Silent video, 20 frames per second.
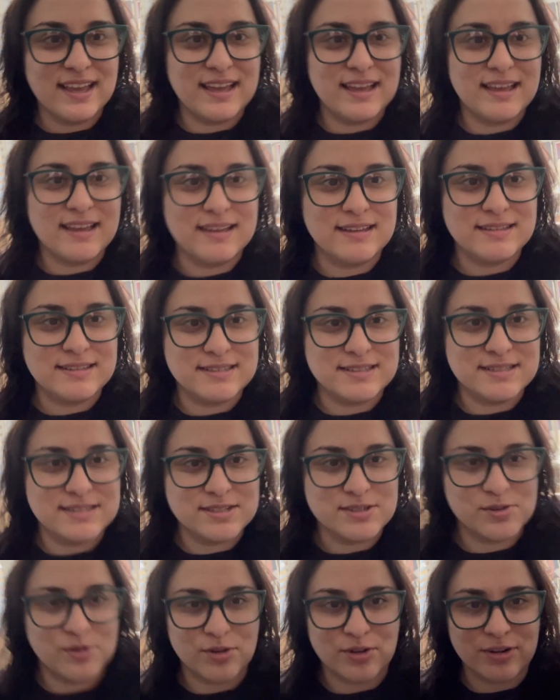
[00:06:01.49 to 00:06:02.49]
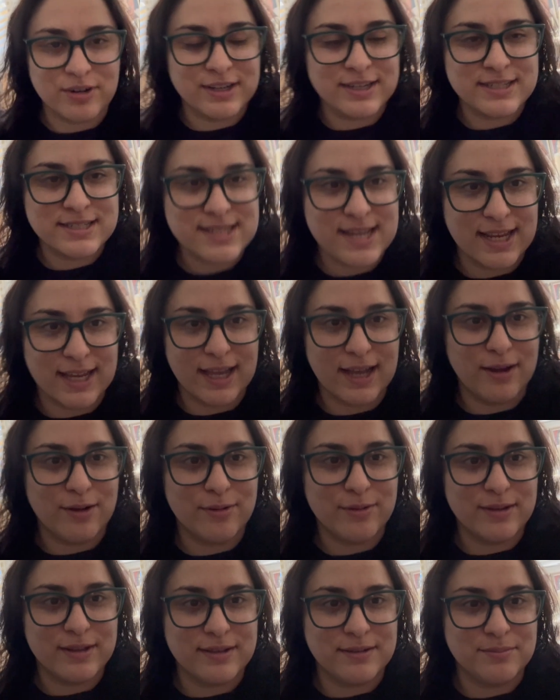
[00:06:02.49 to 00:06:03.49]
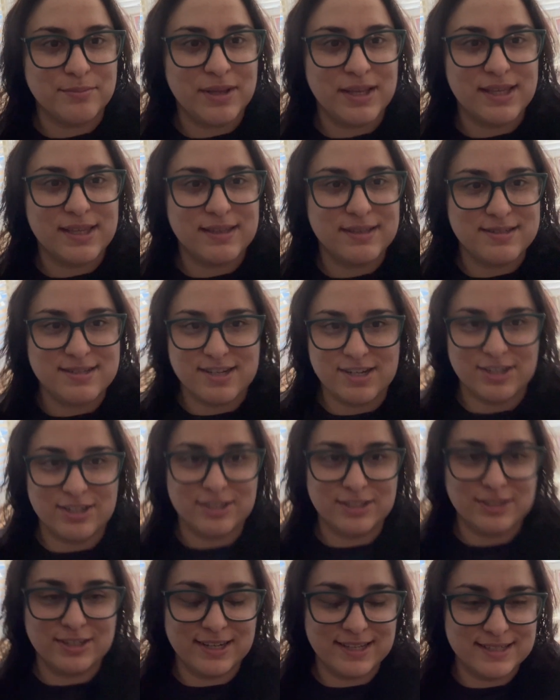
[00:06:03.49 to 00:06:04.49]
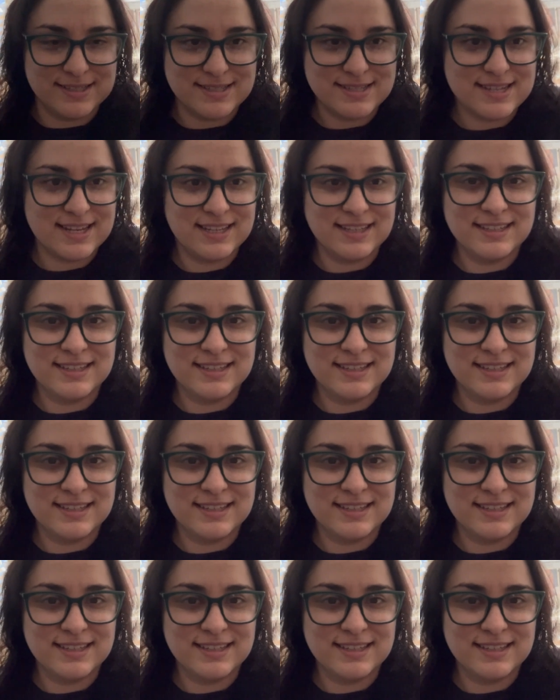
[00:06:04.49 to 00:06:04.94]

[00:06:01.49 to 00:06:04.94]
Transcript: and ordering takeout and making dinner, and